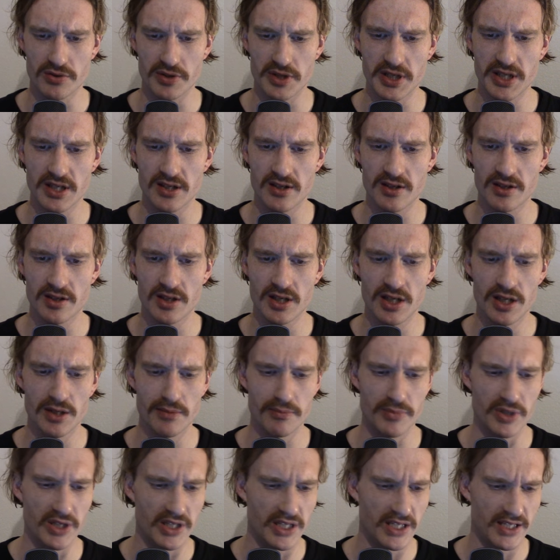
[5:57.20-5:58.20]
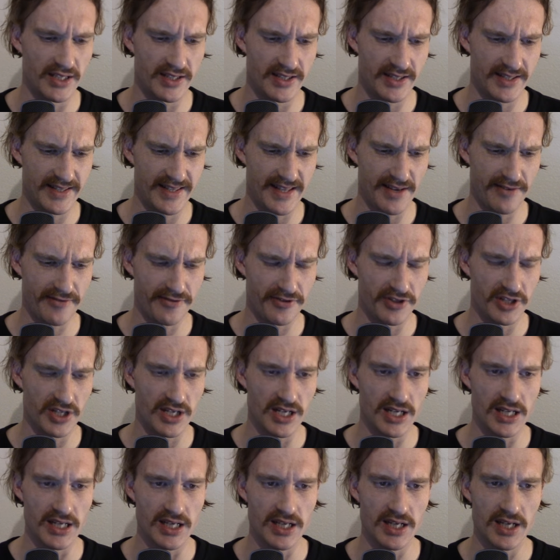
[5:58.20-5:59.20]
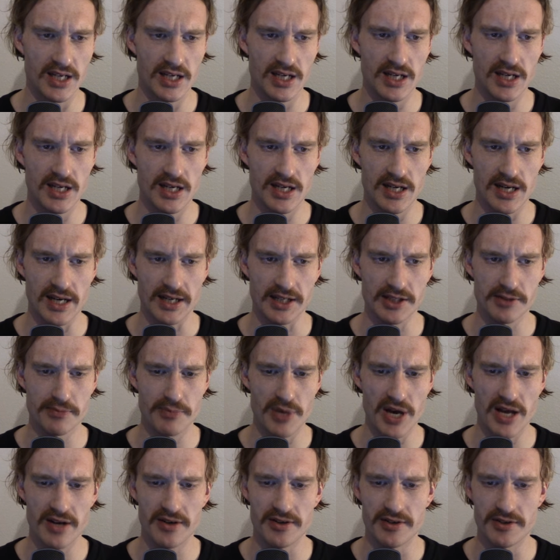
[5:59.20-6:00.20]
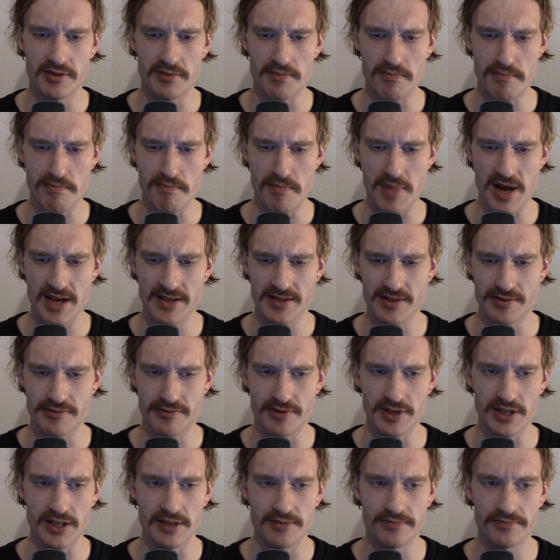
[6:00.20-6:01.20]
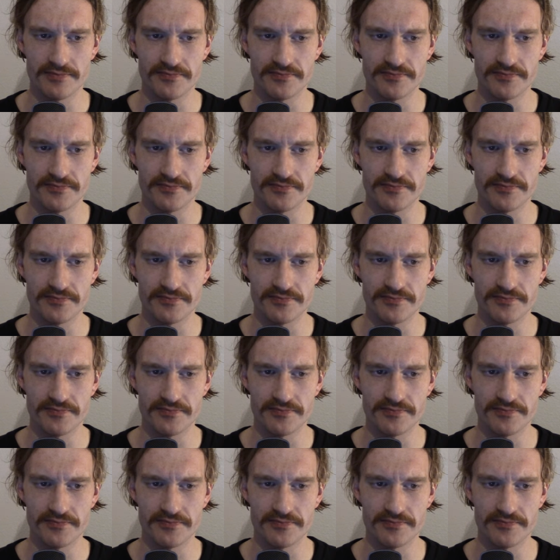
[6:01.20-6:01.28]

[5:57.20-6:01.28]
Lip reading: here, but it has definitely expanded massively.